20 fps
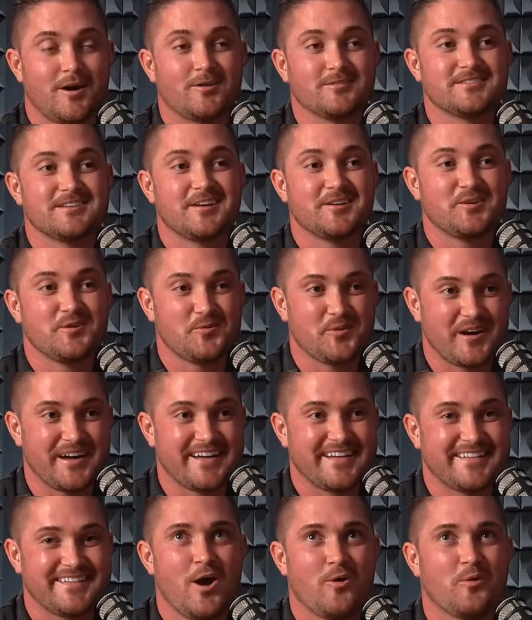I'll tell you
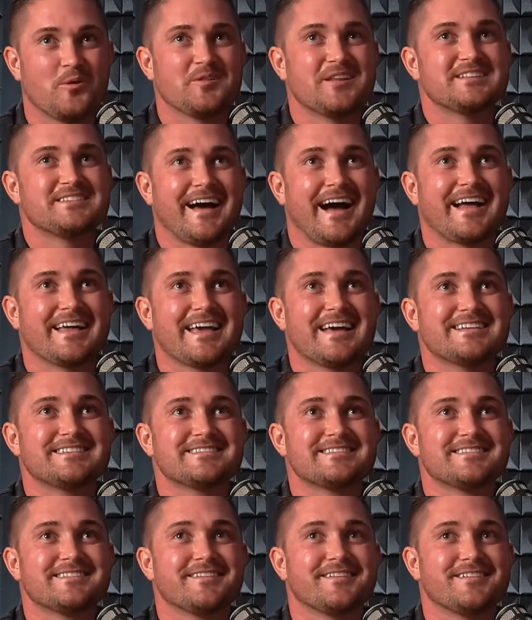what. Well,
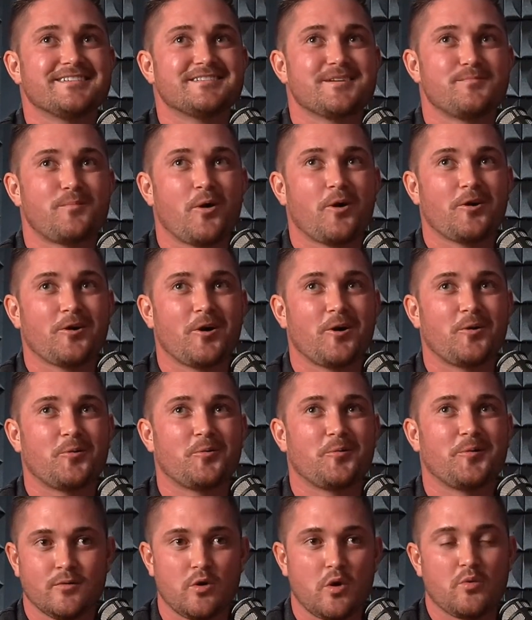
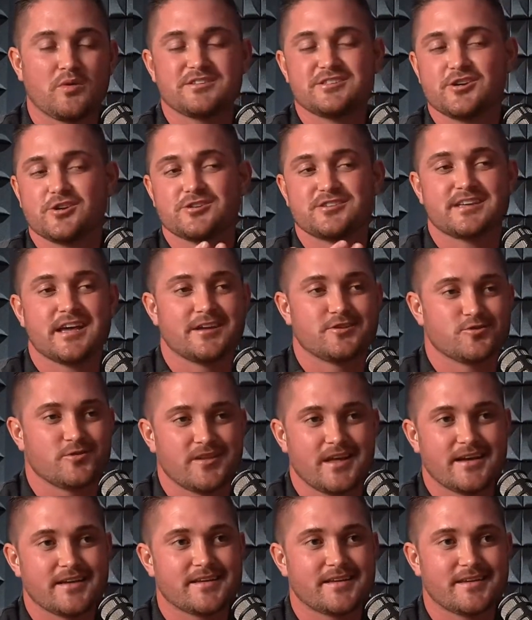tomorrow, what's your schedule
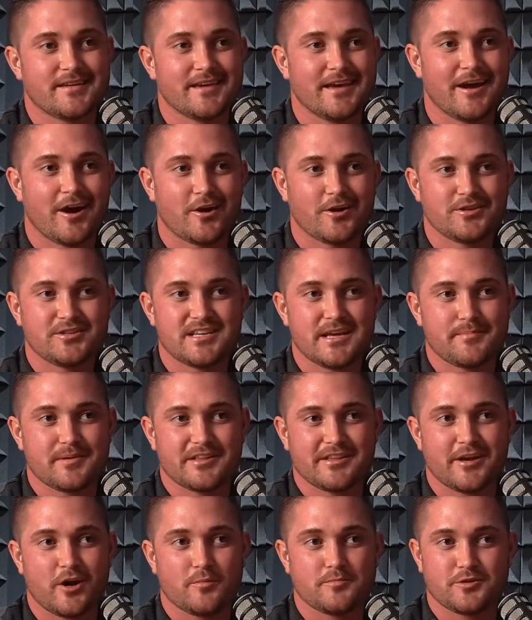like? Are you
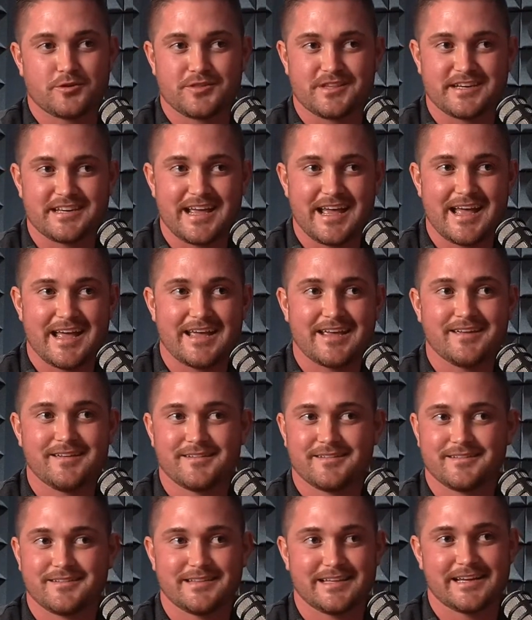typically home during the day,
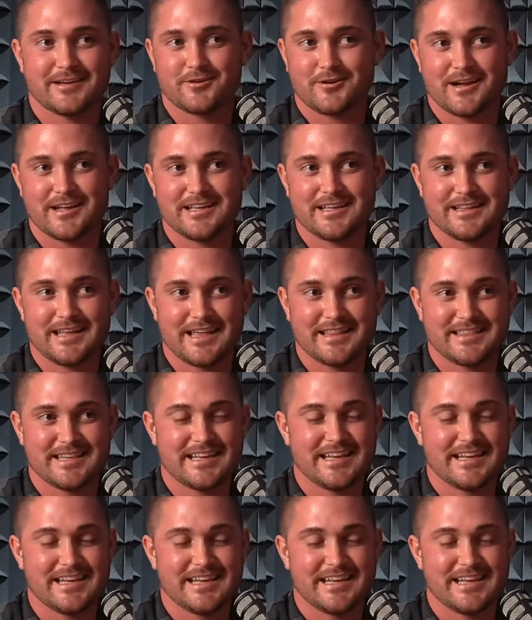later at the evening?